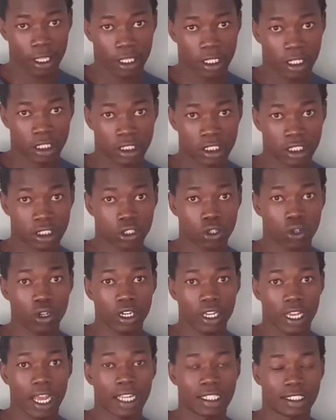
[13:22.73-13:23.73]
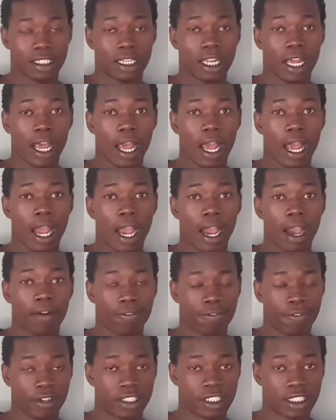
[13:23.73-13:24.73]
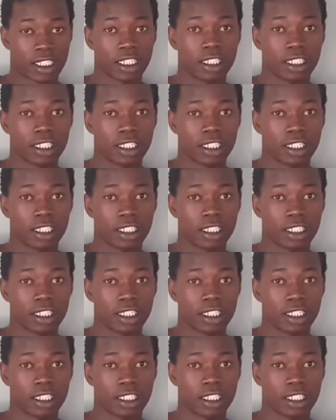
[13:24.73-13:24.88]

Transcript: it is called as a fixed